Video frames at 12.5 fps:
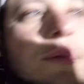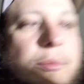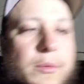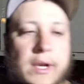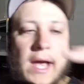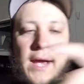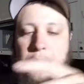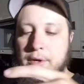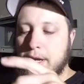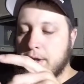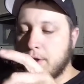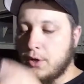what I'm
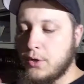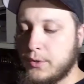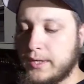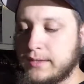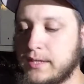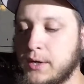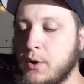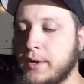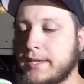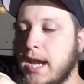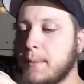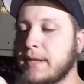going to do is I'm going
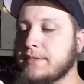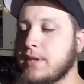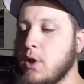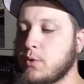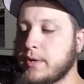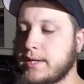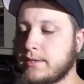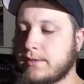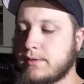to take my Tonys,